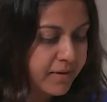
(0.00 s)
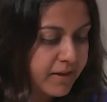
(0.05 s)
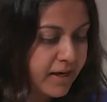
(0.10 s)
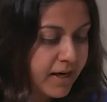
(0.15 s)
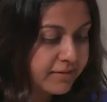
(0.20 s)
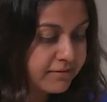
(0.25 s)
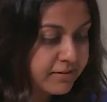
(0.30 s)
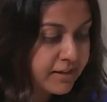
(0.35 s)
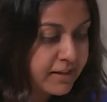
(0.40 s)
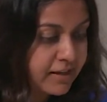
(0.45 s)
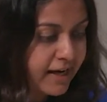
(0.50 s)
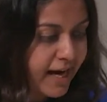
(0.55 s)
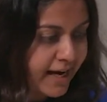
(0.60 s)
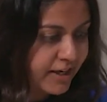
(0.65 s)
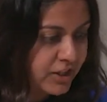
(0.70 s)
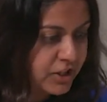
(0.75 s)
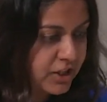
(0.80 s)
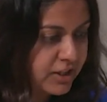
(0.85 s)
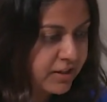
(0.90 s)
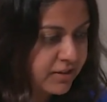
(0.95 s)
I think
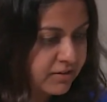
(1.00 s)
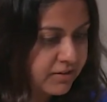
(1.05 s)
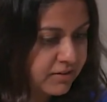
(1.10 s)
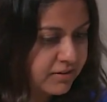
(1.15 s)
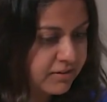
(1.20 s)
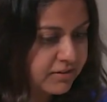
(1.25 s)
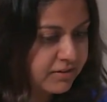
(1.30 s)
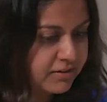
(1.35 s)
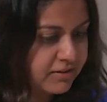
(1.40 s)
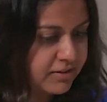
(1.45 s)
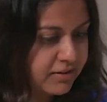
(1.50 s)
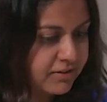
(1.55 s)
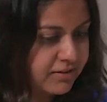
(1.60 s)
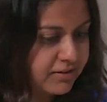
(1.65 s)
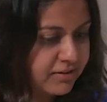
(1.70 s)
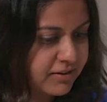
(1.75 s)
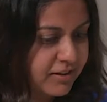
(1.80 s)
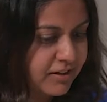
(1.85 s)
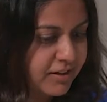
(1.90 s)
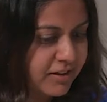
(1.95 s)
actually
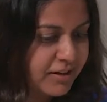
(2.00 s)
this